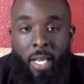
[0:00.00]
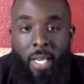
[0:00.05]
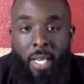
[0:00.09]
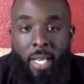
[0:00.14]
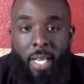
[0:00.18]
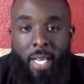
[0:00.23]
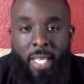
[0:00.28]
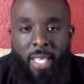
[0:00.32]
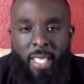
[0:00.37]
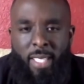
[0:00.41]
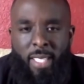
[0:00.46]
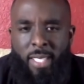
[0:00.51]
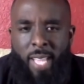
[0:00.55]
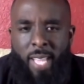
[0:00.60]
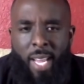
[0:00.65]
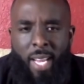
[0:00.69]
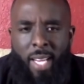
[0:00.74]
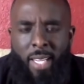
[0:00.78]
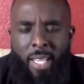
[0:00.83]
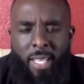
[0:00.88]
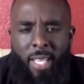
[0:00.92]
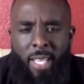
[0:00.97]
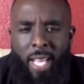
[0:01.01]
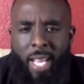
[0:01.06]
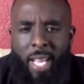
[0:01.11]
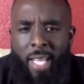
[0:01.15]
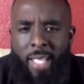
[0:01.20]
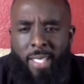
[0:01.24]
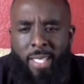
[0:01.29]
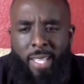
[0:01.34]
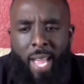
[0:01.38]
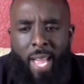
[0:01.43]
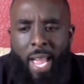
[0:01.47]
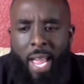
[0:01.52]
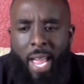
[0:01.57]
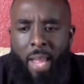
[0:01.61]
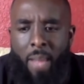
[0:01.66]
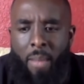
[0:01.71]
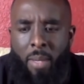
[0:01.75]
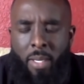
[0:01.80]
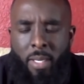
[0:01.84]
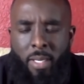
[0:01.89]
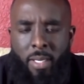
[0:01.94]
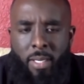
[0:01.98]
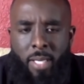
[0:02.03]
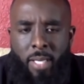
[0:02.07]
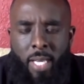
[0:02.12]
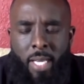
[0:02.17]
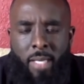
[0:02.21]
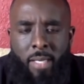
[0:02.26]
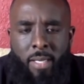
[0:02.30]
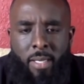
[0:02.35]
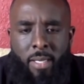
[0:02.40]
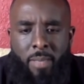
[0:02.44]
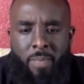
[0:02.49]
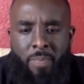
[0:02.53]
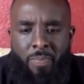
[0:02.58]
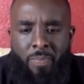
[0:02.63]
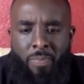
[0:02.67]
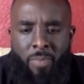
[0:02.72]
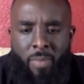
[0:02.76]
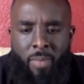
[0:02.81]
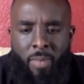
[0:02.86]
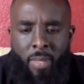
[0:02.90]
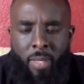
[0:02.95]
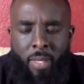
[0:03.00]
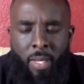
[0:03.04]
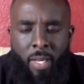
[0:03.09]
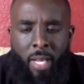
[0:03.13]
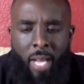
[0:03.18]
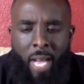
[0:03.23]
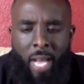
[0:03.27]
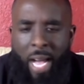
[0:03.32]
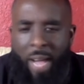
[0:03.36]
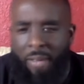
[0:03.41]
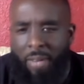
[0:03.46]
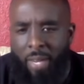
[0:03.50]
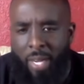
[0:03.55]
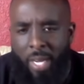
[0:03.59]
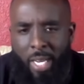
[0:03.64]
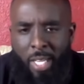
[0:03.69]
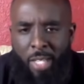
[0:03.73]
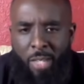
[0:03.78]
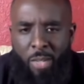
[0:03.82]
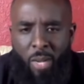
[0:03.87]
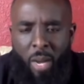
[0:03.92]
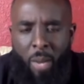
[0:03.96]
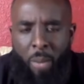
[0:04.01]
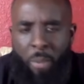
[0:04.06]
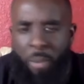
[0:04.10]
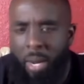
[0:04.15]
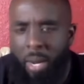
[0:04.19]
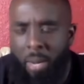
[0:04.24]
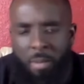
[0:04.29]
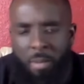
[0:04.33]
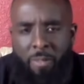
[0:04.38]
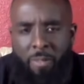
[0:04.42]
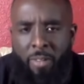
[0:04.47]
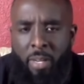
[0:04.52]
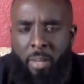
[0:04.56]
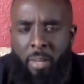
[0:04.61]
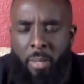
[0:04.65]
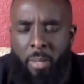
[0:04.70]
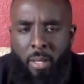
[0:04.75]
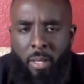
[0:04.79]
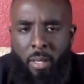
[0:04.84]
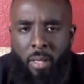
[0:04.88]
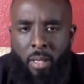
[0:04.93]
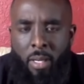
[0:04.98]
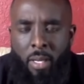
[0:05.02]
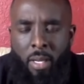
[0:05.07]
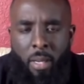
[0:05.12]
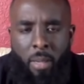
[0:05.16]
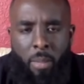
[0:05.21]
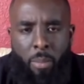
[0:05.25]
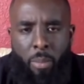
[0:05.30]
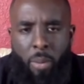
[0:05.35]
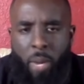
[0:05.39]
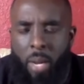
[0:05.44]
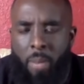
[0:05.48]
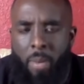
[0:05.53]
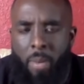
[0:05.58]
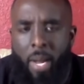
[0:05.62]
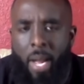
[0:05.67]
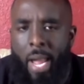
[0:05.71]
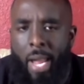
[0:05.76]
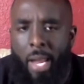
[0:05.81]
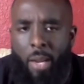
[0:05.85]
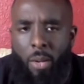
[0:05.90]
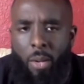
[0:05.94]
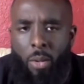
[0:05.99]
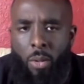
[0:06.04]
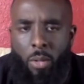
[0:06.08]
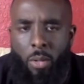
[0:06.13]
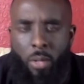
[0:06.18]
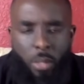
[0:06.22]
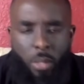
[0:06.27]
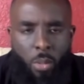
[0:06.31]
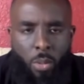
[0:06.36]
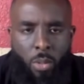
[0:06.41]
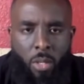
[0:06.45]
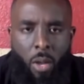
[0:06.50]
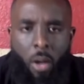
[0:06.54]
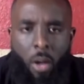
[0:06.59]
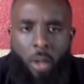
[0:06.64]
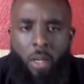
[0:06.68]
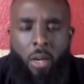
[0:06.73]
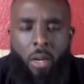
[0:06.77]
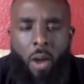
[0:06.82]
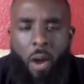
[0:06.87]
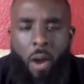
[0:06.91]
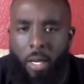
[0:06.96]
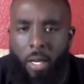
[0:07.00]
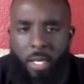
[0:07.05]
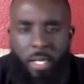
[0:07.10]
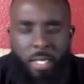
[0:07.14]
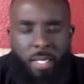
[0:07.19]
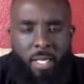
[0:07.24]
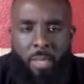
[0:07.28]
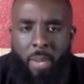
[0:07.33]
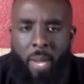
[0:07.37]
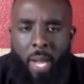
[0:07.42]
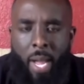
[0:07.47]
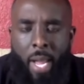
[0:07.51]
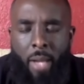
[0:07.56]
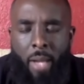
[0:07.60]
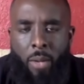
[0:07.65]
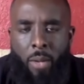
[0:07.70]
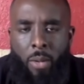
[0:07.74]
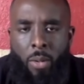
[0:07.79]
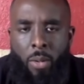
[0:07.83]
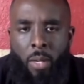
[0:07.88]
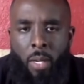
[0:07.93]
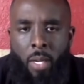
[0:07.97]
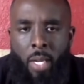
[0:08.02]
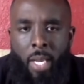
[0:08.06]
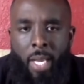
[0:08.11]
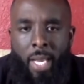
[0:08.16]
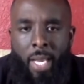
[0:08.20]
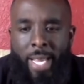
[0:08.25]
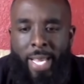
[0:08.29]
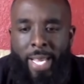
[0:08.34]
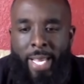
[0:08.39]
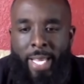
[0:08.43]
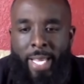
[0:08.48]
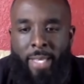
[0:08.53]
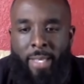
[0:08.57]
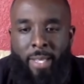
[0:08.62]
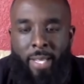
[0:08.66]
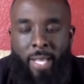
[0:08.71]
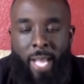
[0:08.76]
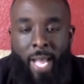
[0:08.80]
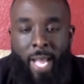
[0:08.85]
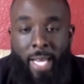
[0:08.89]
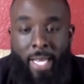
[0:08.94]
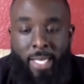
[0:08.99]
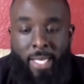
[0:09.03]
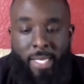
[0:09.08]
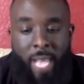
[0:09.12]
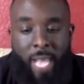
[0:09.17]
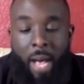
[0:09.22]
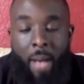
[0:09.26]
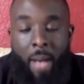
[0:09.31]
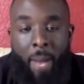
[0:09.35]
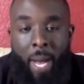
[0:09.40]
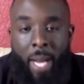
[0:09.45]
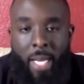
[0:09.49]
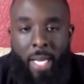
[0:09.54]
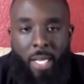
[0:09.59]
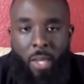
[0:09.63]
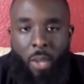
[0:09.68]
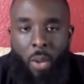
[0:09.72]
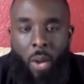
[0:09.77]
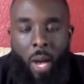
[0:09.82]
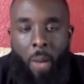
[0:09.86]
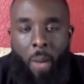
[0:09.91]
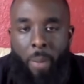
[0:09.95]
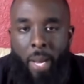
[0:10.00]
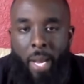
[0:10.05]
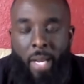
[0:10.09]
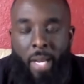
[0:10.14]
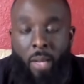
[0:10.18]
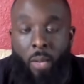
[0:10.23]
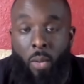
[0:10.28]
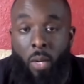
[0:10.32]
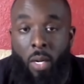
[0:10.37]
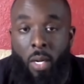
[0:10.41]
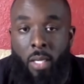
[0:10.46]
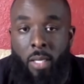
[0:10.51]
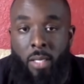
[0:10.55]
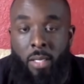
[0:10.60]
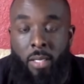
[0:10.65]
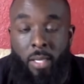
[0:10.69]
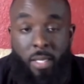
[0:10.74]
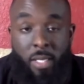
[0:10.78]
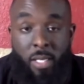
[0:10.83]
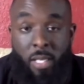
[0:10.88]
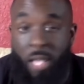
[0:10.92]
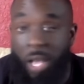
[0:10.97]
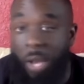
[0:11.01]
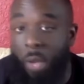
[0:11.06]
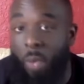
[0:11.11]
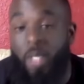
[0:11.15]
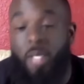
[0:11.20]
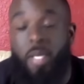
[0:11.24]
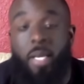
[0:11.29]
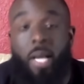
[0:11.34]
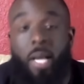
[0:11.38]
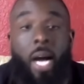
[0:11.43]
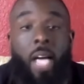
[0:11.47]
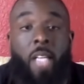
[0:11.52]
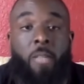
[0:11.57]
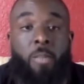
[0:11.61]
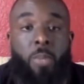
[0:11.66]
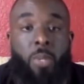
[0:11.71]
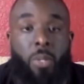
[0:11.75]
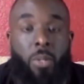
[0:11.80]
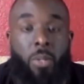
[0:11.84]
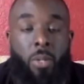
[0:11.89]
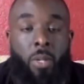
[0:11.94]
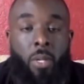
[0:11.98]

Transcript: And the second to last game of the season, I have an injury. I break my fibula, break my ankle, lose all the cartilage in my ankle. And at the time, I didn't know how bad it was until I went to the hospital.